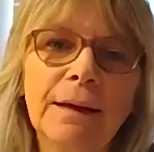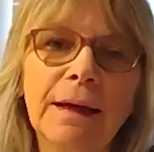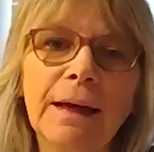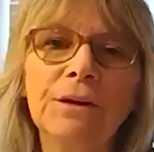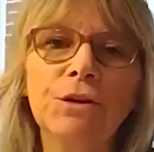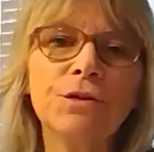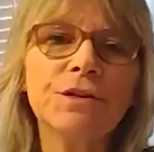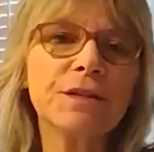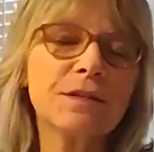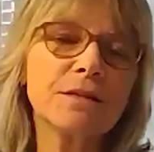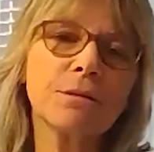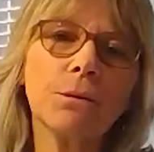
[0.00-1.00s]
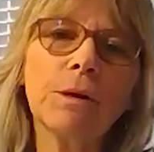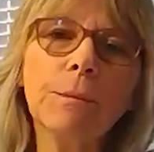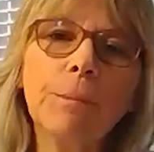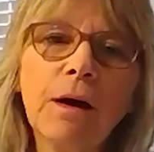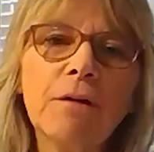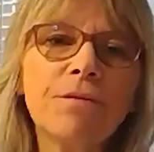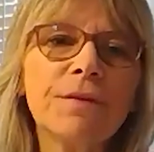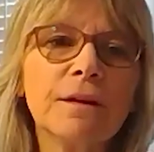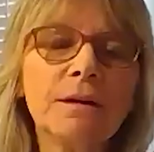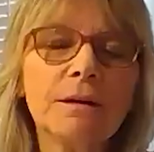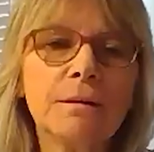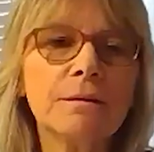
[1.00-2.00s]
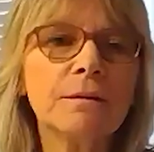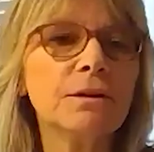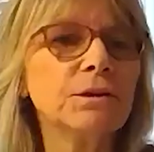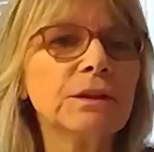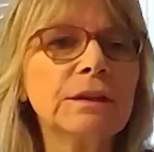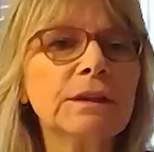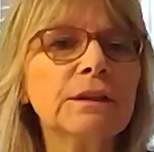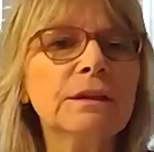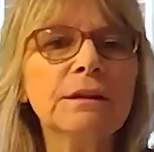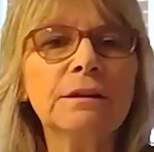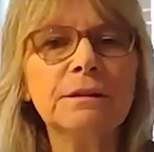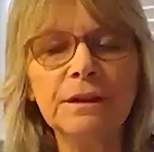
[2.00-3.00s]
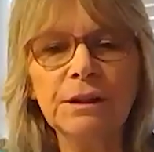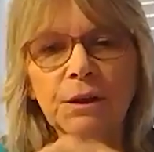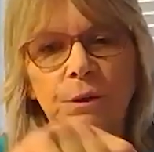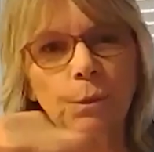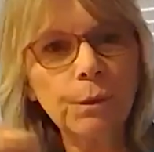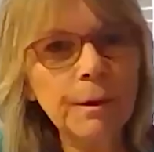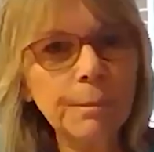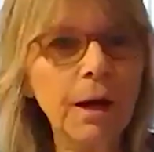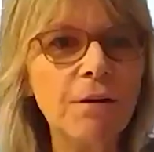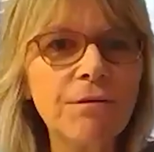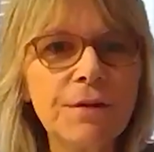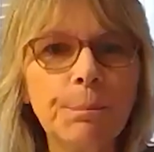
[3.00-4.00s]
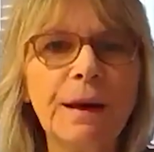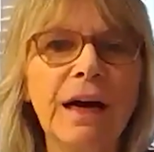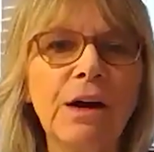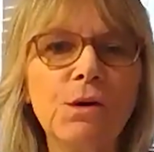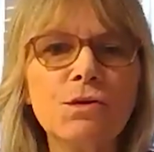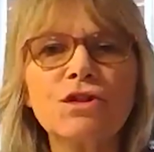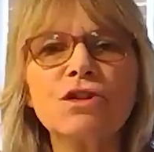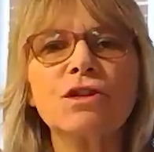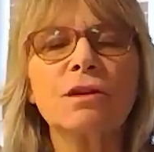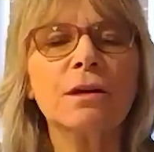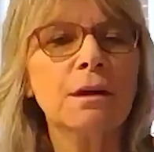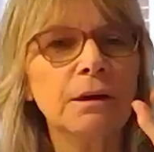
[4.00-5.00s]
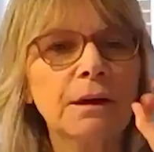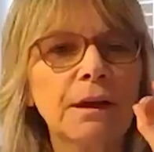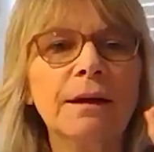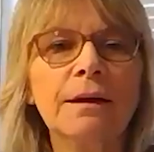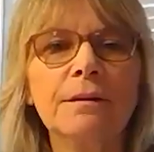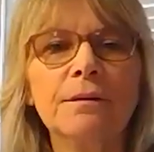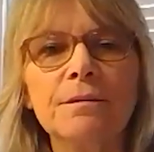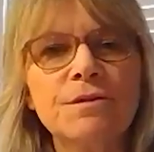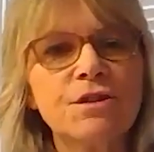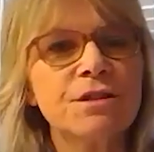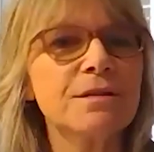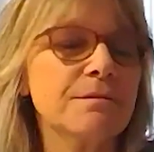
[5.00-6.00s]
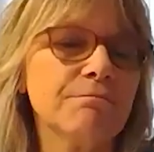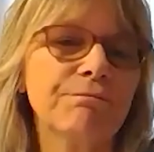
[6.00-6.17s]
And you just rip off the lid, rip off the pouch and just